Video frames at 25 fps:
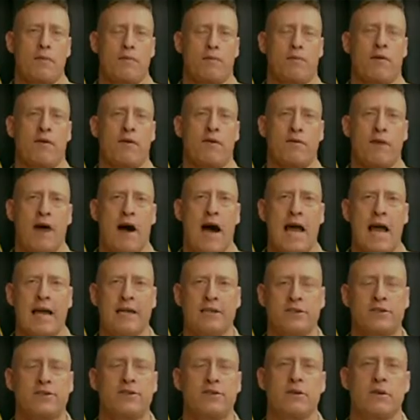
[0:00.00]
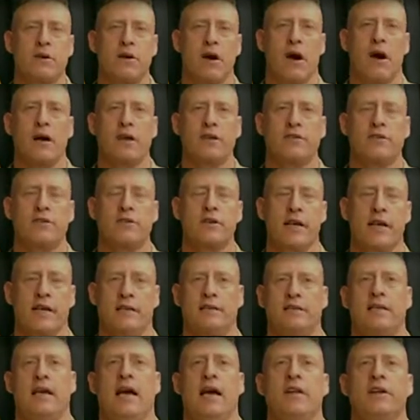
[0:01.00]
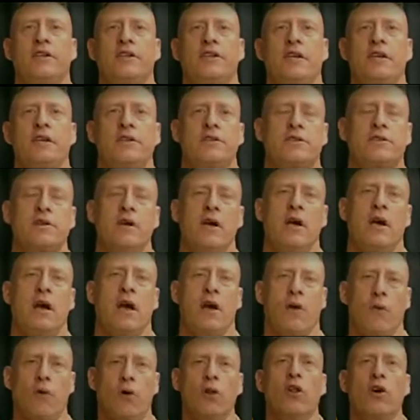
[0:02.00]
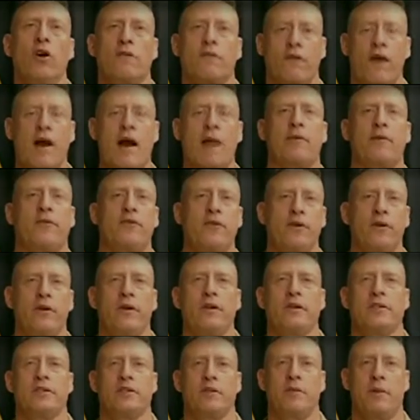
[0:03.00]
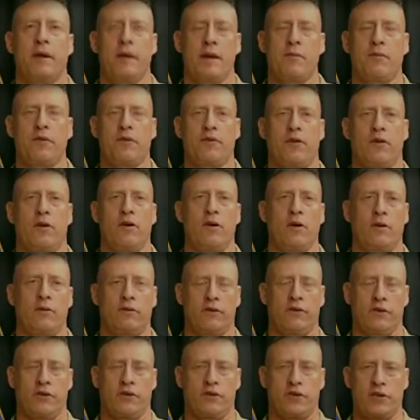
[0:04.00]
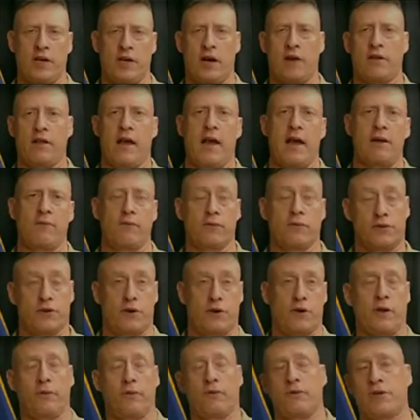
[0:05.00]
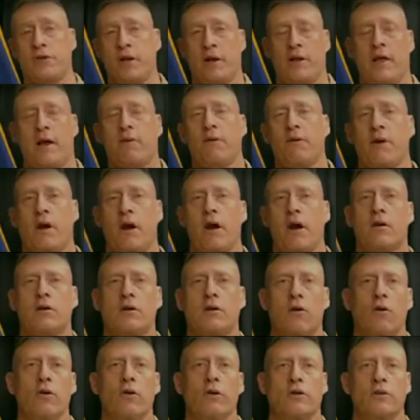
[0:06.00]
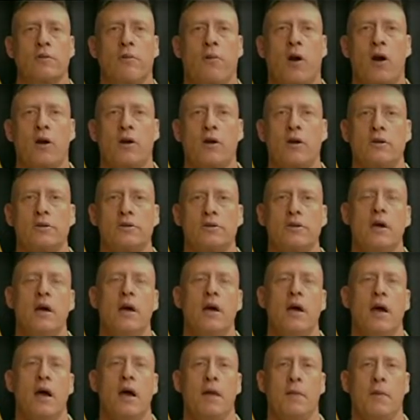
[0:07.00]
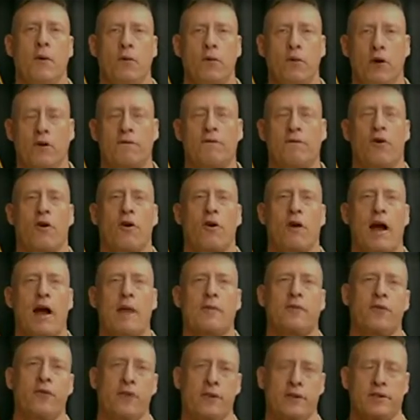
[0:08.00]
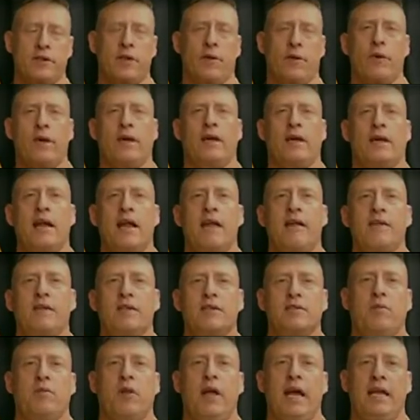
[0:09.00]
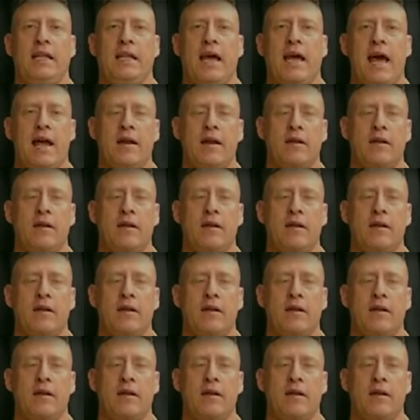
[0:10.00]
provides us intelligence, We'll look for opportunities to be able to share that. We'll certainly would share that with our coalition partners, but we'll look for opportunities that we can kind of explain that